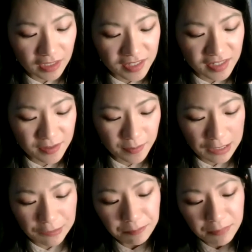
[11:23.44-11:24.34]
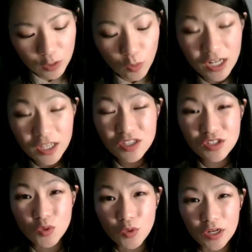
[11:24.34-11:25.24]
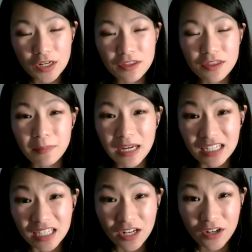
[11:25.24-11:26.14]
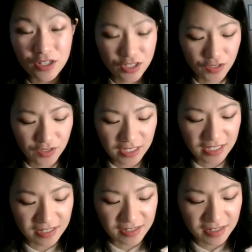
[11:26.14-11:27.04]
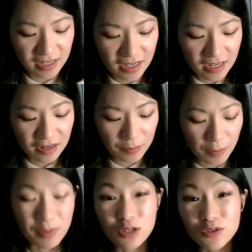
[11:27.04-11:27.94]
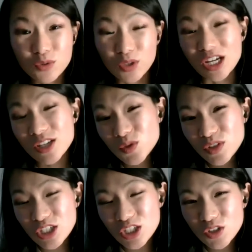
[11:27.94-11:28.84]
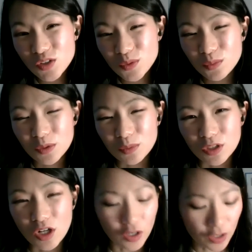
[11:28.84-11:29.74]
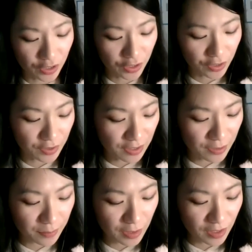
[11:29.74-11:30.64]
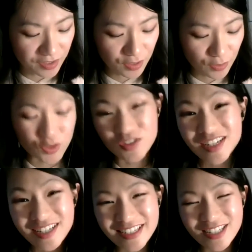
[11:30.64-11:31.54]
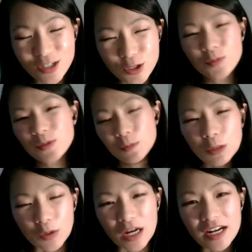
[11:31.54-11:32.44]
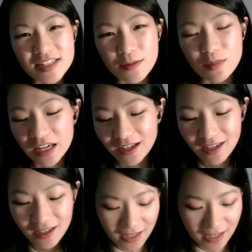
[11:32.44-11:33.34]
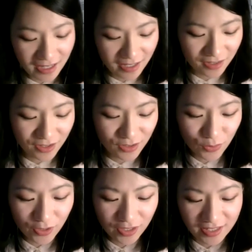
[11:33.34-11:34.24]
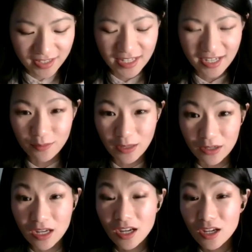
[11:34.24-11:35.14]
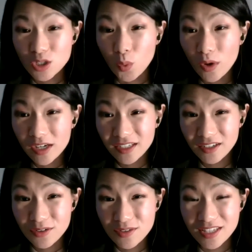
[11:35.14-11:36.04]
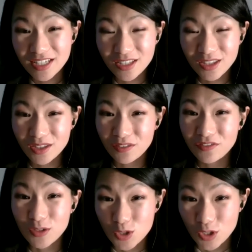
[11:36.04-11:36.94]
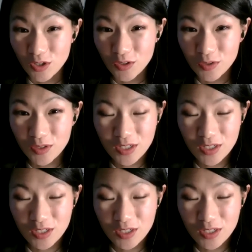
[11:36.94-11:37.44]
This is about midway in the story. The main character is a middle school history teacher. We would call her a social studies teacher, but kind of same thing. And the story is set about 20 years in the future.